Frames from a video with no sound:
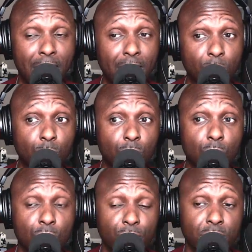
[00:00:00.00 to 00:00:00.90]
I don't
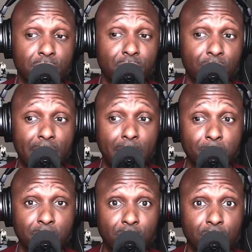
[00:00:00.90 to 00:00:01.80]
know if it's ever
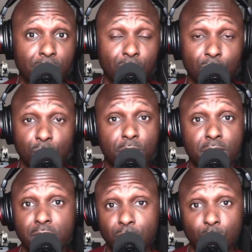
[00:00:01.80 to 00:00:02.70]
happened to this degree.
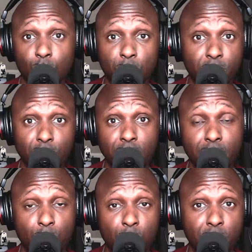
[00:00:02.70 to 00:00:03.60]
This is a weird
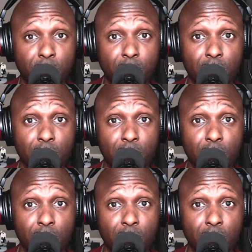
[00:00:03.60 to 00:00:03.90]
cycle we're in.